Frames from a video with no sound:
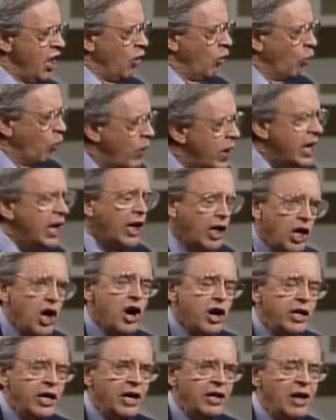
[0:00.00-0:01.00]
We
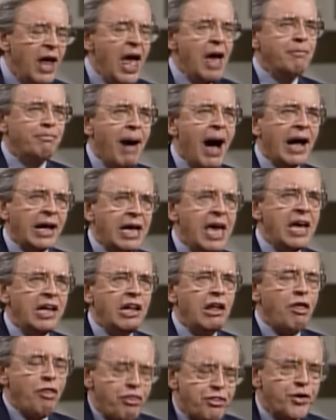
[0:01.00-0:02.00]
learn it by
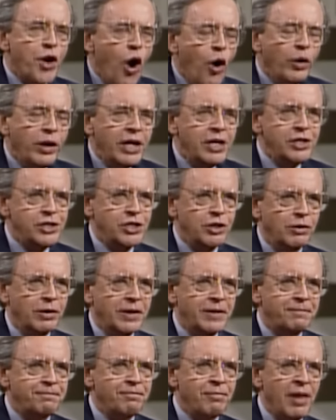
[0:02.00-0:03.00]
getting thrown into it.